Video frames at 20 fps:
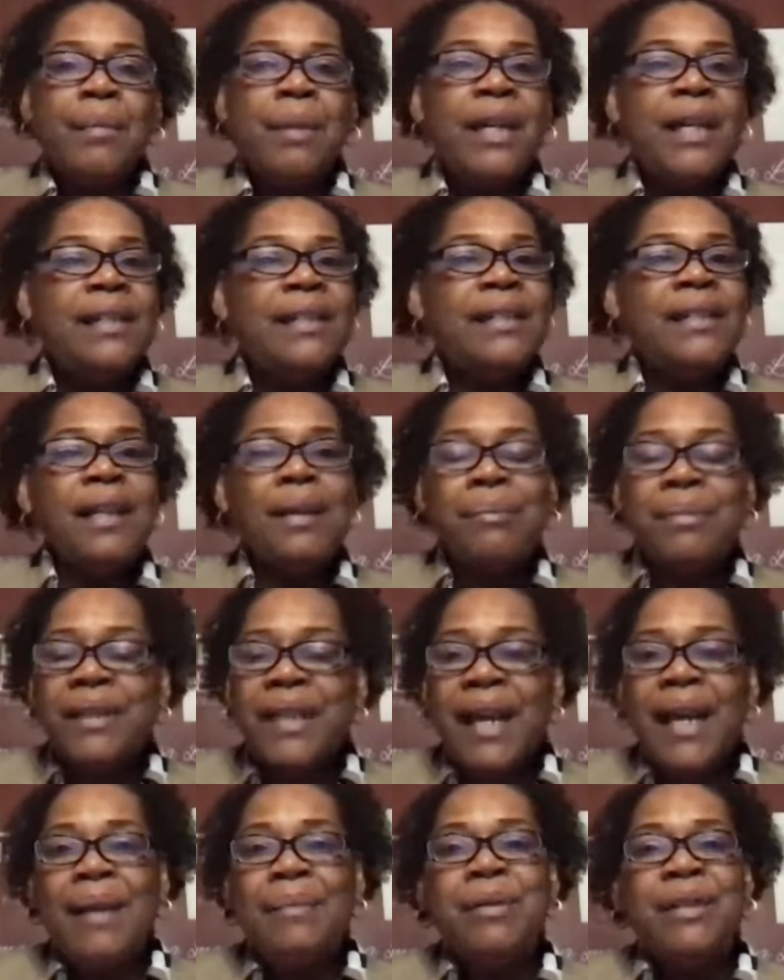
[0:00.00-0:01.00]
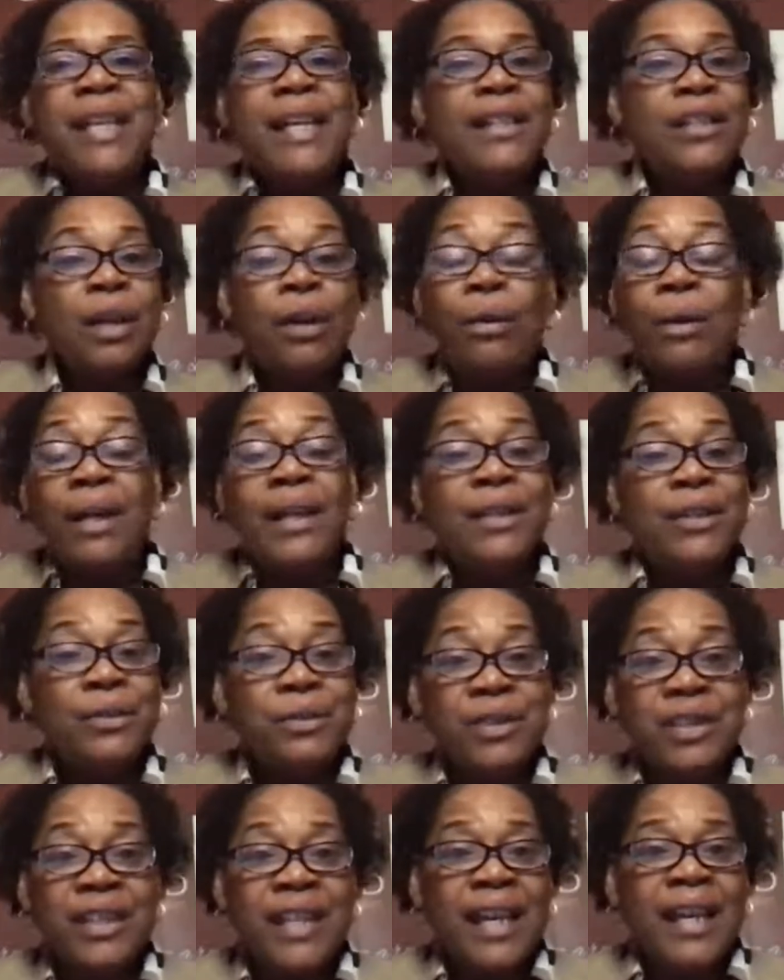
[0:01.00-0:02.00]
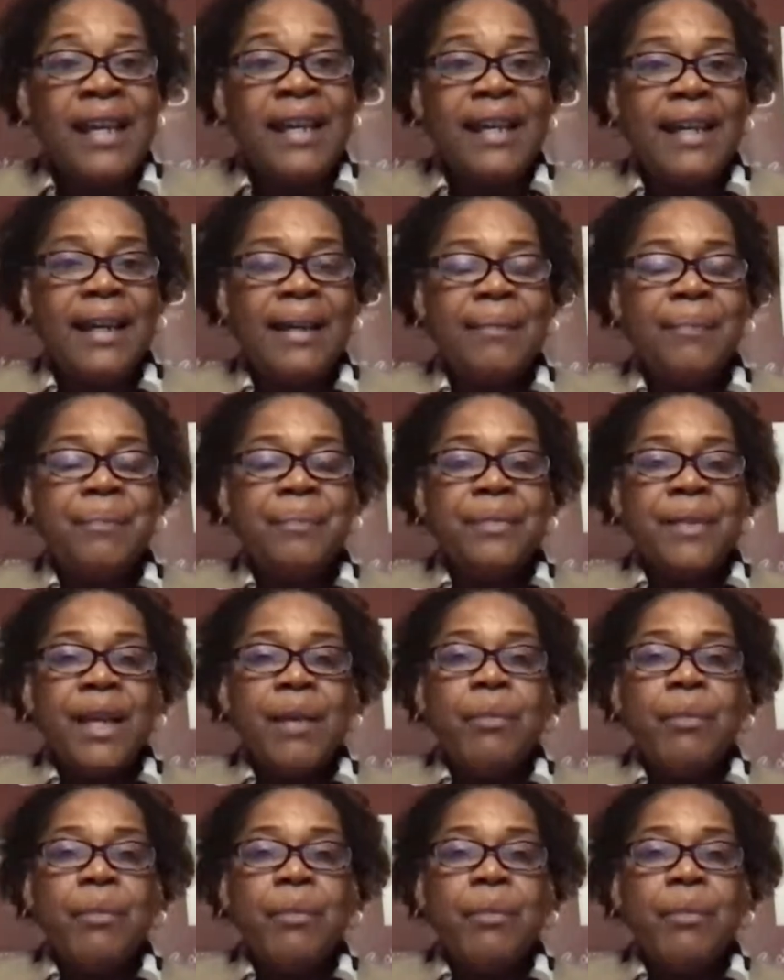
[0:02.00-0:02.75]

because sometimes they don't understand.